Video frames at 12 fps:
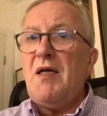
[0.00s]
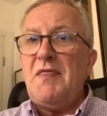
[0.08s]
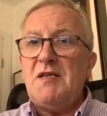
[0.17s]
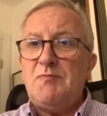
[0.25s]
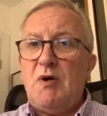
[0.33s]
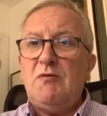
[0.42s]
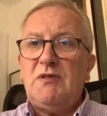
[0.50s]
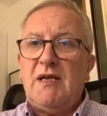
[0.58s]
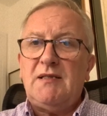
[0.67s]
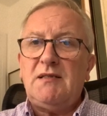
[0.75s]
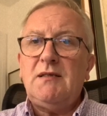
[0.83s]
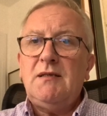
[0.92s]
this
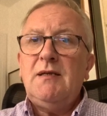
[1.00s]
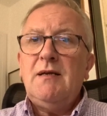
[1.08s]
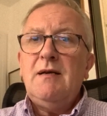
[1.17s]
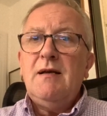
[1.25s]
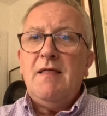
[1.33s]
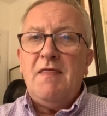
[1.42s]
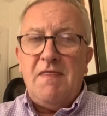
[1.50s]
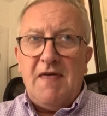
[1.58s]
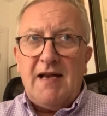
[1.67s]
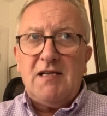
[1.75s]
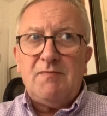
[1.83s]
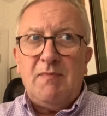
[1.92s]
process.
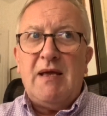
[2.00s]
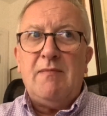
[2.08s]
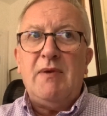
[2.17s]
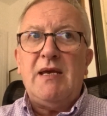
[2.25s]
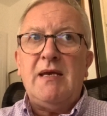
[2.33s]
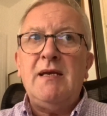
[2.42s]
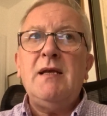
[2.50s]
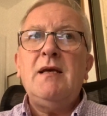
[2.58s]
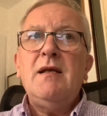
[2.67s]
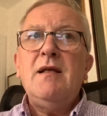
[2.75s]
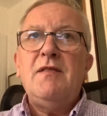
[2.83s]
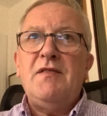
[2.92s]
That may mean
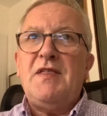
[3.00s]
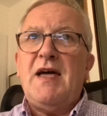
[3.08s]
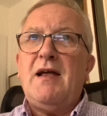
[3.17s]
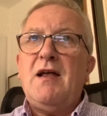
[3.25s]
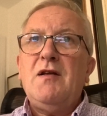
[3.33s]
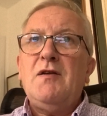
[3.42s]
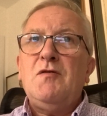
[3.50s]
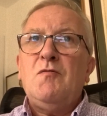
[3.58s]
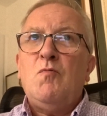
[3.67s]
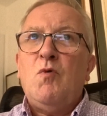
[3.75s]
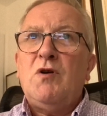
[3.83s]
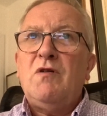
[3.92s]
that
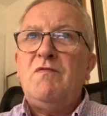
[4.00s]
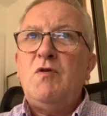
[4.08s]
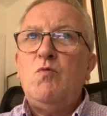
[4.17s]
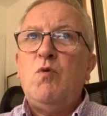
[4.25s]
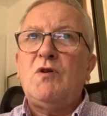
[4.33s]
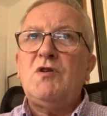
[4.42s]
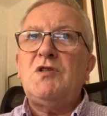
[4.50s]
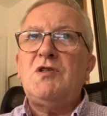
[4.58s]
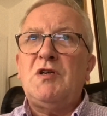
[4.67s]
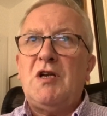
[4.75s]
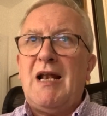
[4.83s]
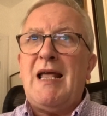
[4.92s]
one of you wants
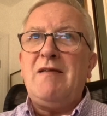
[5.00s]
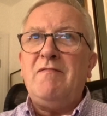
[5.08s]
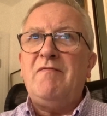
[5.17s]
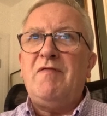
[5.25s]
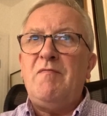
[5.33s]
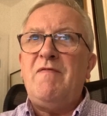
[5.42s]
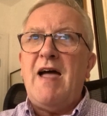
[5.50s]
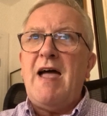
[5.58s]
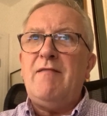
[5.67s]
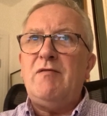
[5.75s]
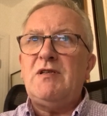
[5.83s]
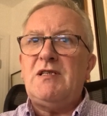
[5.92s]
to claim for
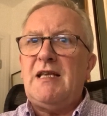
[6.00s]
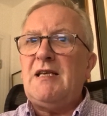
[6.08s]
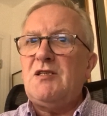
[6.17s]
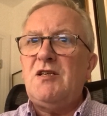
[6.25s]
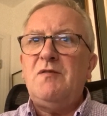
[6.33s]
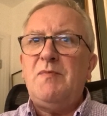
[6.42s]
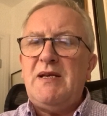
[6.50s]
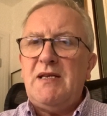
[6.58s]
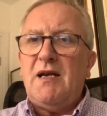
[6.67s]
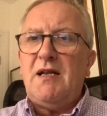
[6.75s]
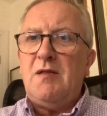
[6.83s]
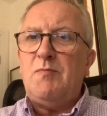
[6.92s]
various things that have been
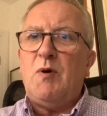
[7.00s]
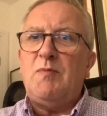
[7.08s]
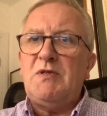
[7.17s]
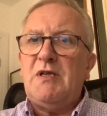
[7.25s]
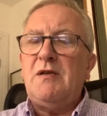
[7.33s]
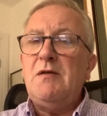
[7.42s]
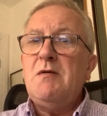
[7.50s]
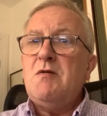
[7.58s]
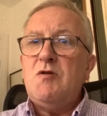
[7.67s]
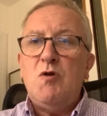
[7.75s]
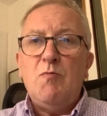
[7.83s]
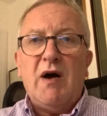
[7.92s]
done in the property.
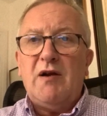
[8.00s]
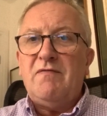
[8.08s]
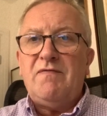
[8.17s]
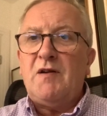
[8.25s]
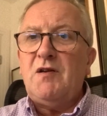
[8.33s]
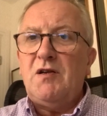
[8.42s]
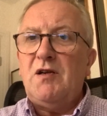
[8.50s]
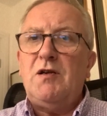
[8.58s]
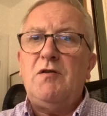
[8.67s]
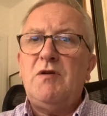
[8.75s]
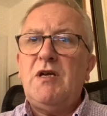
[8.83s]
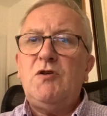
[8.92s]
You might have funded a
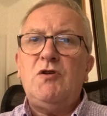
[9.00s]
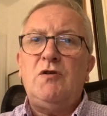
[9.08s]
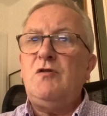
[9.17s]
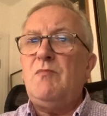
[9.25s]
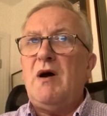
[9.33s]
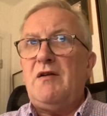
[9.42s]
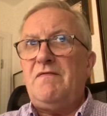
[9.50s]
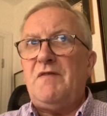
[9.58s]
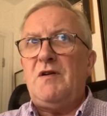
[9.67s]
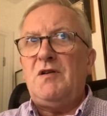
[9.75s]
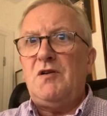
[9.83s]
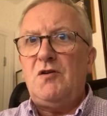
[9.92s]
new kitchen, you might have
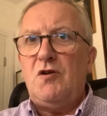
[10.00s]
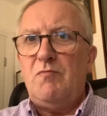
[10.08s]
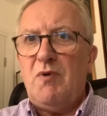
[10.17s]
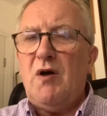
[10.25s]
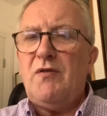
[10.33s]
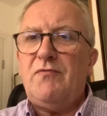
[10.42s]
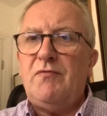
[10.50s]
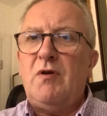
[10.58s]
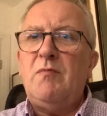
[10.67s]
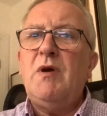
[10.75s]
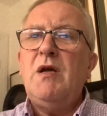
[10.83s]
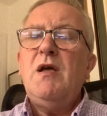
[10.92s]
funded a new bathroom,